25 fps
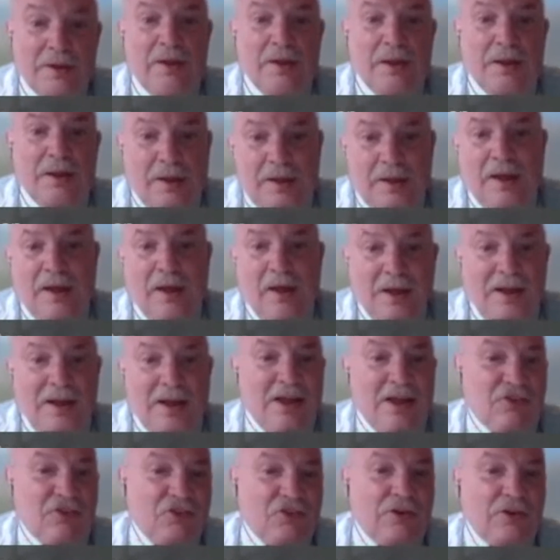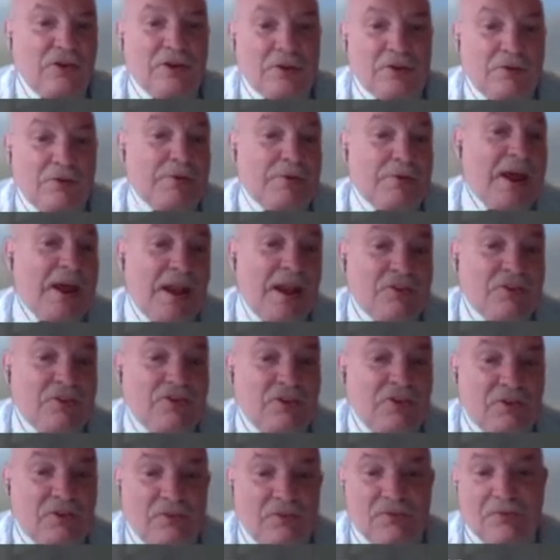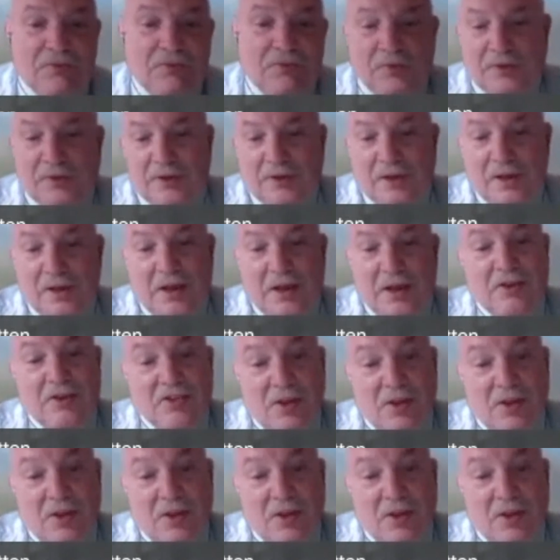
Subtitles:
and actually the reality of getting